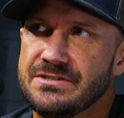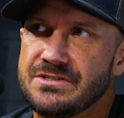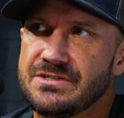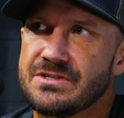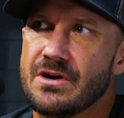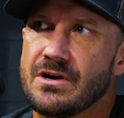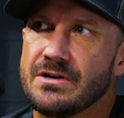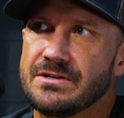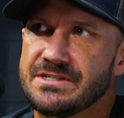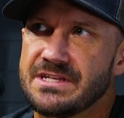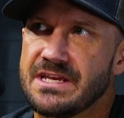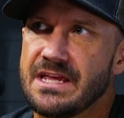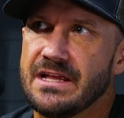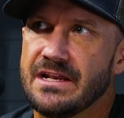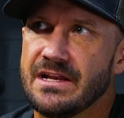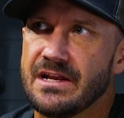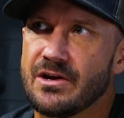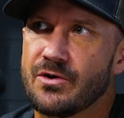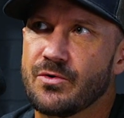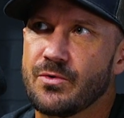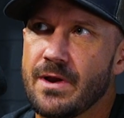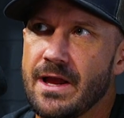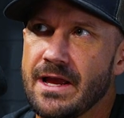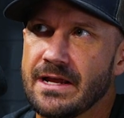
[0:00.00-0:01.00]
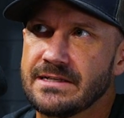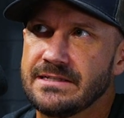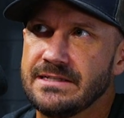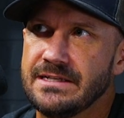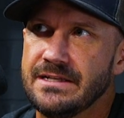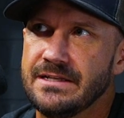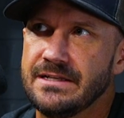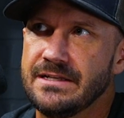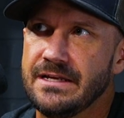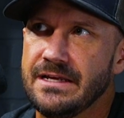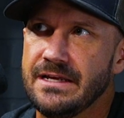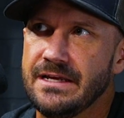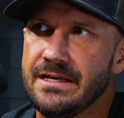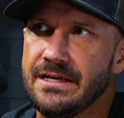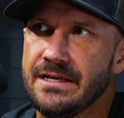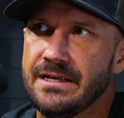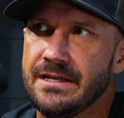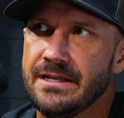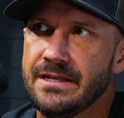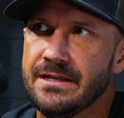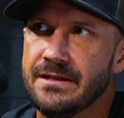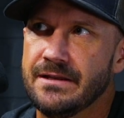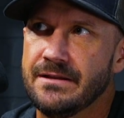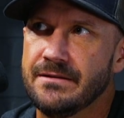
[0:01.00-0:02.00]
starts getting erected
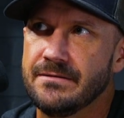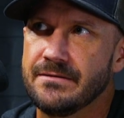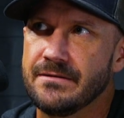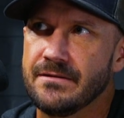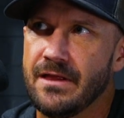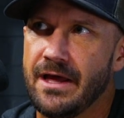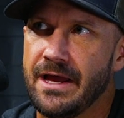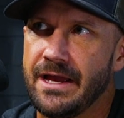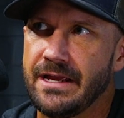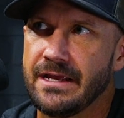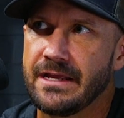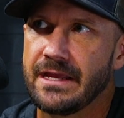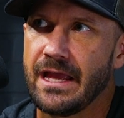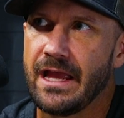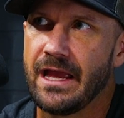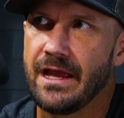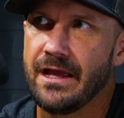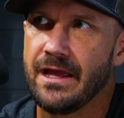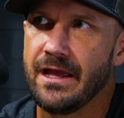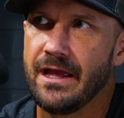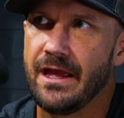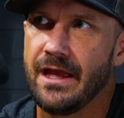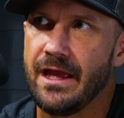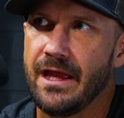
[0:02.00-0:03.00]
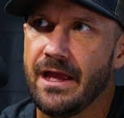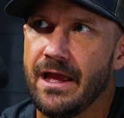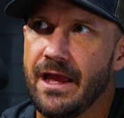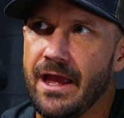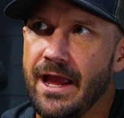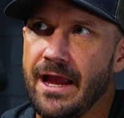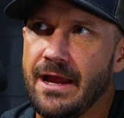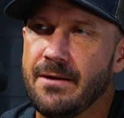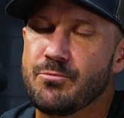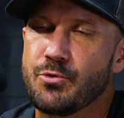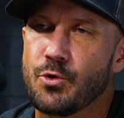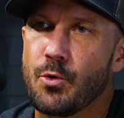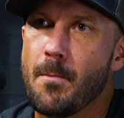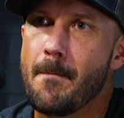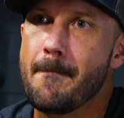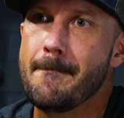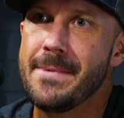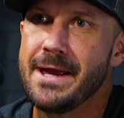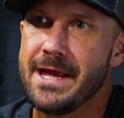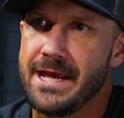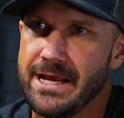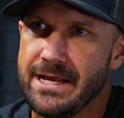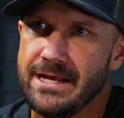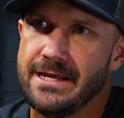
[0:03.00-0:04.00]
in like April,
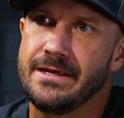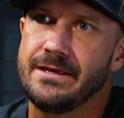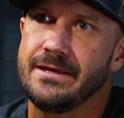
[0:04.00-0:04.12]
May,